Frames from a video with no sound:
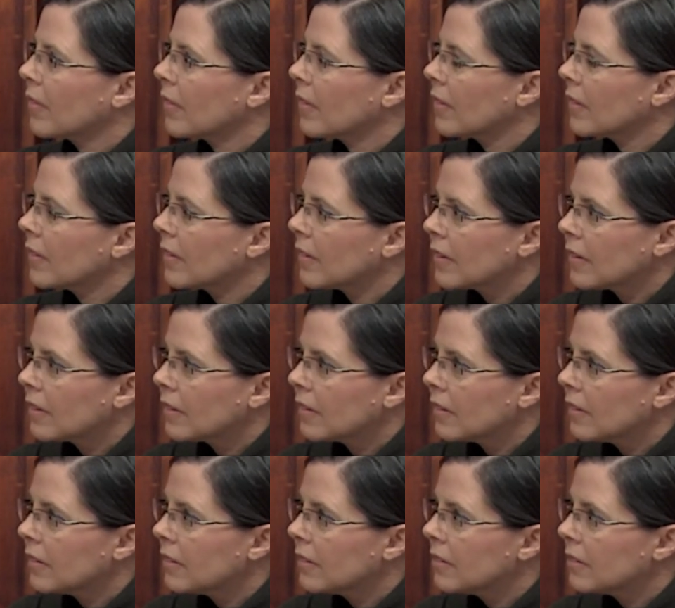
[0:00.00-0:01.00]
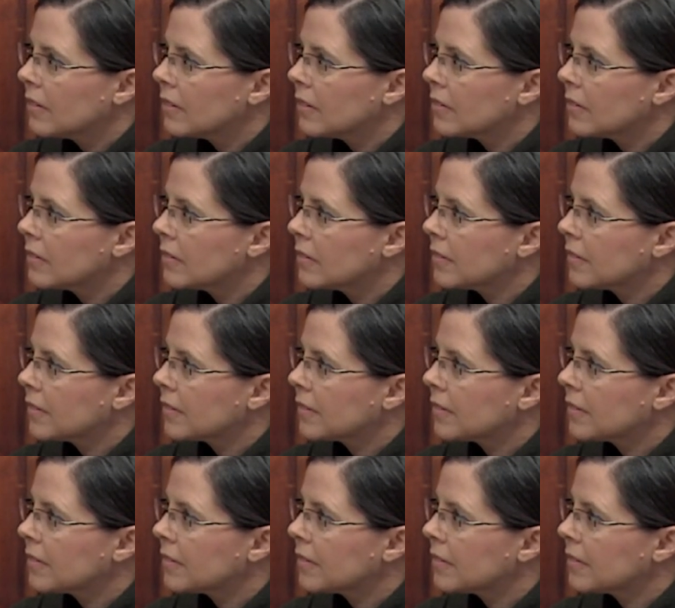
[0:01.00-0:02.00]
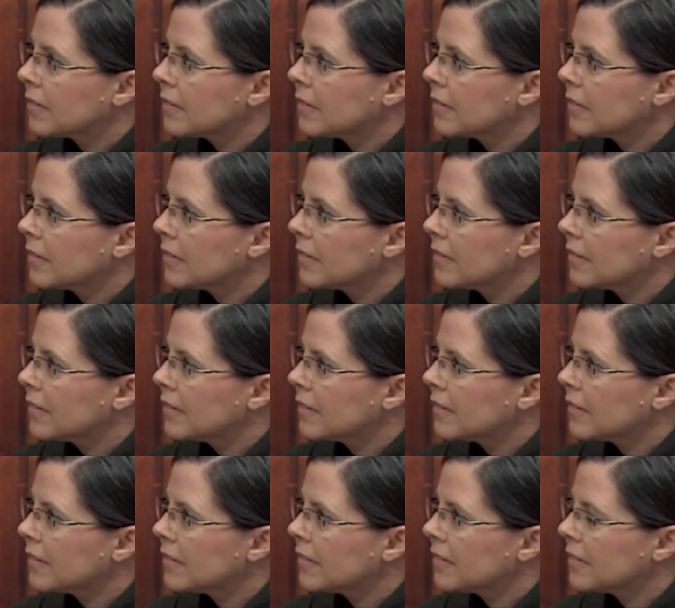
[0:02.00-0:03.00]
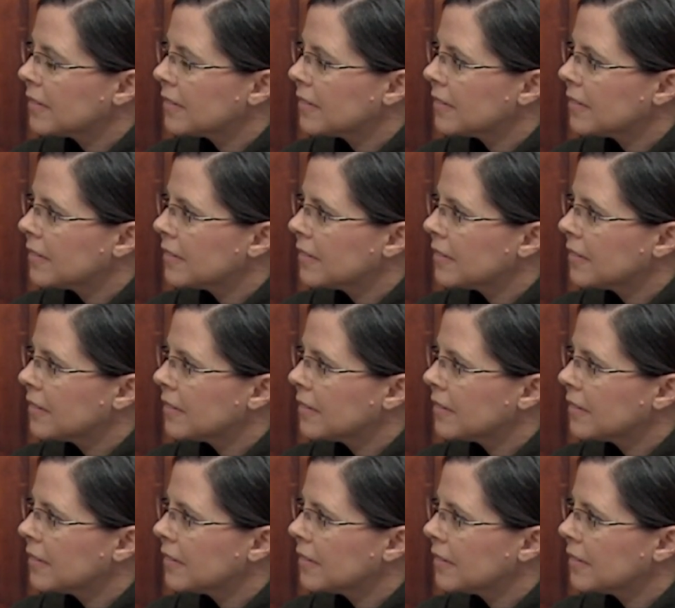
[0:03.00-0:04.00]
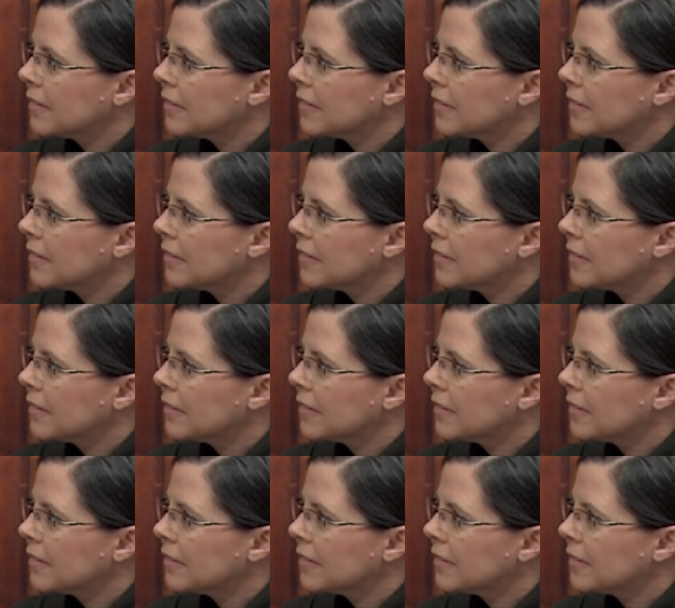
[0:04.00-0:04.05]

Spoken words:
(not speaking)